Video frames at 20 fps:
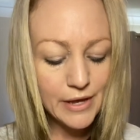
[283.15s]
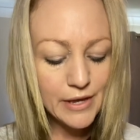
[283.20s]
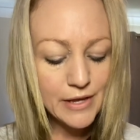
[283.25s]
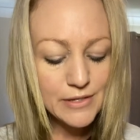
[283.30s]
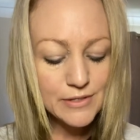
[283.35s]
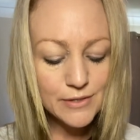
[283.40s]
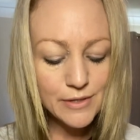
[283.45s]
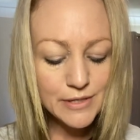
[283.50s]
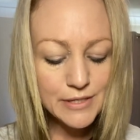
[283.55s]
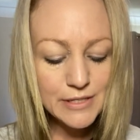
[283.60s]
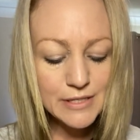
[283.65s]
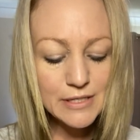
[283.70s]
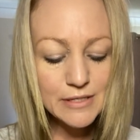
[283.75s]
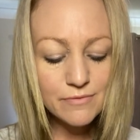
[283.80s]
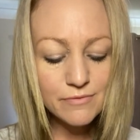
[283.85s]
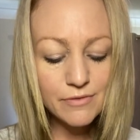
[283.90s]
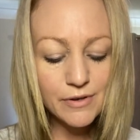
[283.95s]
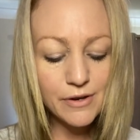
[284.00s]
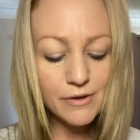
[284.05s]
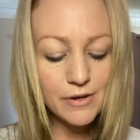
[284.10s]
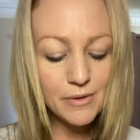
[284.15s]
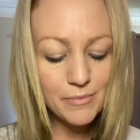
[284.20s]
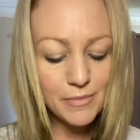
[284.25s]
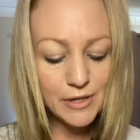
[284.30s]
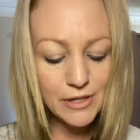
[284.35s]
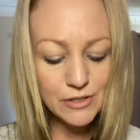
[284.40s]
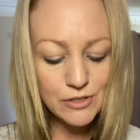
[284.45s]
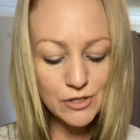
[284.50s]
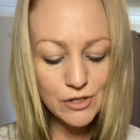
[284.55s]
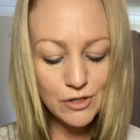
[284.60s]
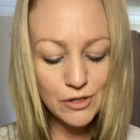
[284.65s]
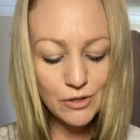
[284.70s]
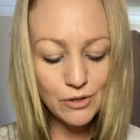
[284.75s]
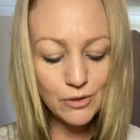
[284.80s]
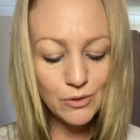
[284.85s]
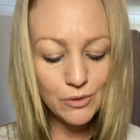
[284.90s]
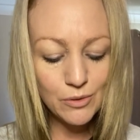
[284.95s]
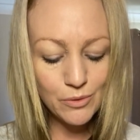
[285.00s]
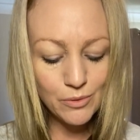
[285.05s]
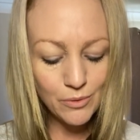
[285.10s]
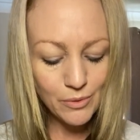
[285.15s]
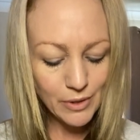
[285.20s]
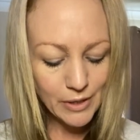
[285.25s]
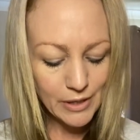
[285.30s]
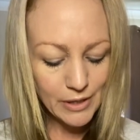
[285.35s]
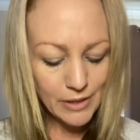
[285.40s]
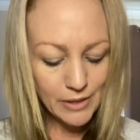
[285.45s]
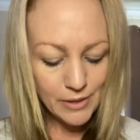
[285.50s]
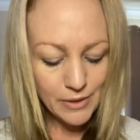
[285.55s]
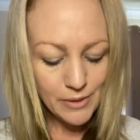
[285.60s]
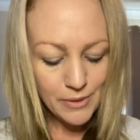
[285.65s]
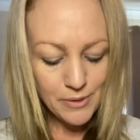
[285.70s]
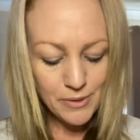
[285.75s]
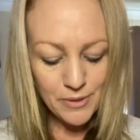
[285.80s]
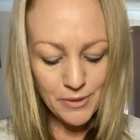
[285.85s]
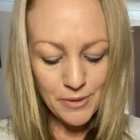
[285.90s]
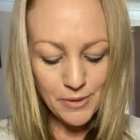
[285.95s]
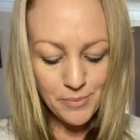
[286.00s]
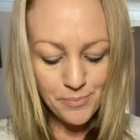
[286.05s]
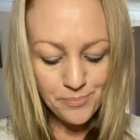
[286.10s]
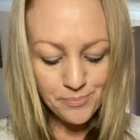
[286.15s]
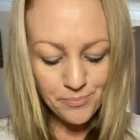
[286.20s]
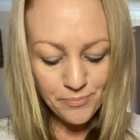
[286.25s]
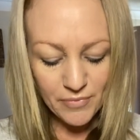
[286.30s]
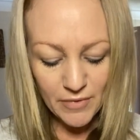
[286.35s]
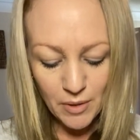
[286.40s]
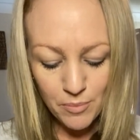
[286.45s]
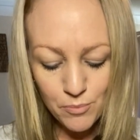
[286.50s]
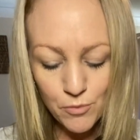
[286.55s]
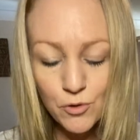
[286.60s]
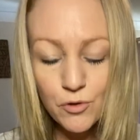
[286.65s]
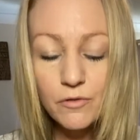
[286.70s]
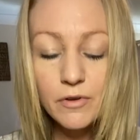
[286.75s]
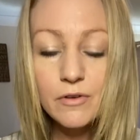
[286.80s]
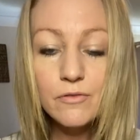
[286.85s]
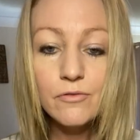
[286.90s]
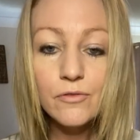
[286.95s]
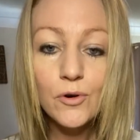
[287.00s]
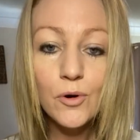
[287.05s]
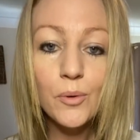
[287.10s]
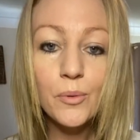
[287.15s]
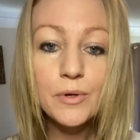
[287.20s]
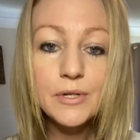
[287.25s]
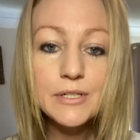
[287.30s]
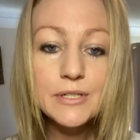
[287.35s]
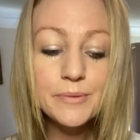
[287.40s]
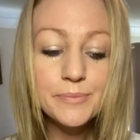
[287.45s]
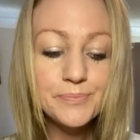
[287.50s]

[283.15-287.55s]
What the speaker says: So this is very much you moving forward,